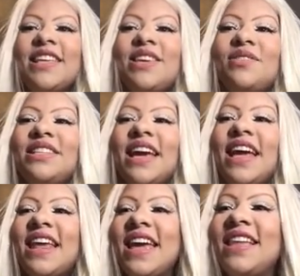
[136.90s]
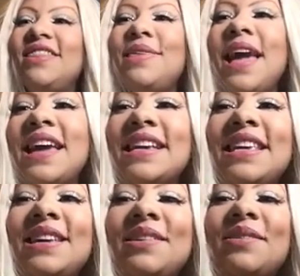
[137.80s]
You did it. Thank
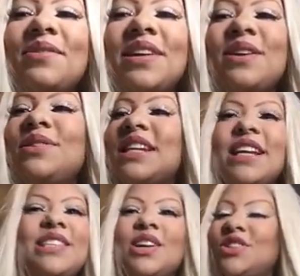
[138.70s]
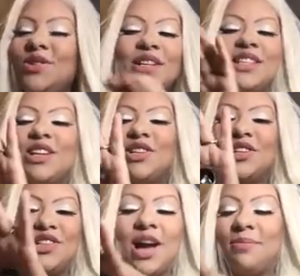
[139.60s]
you. You did it. You did such a
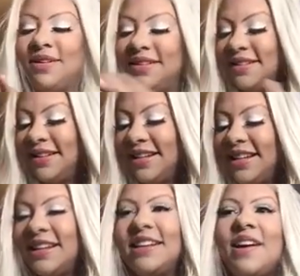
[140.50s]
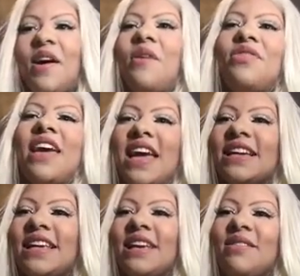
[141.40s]
good job. Oh,
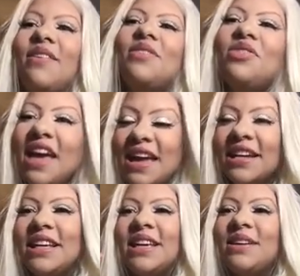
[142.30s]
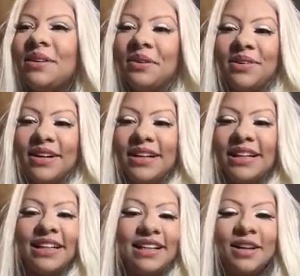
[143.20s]
thank you. Oh, thank
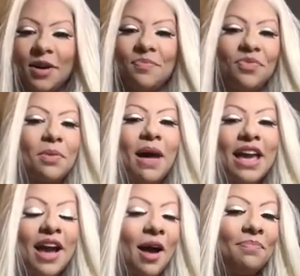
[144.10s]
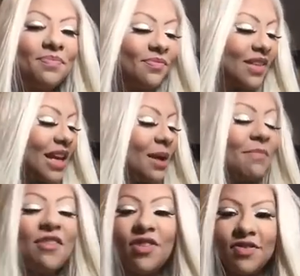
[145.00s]
you.
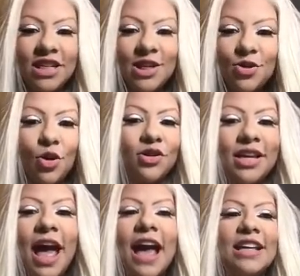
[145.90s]
My 15-year-old,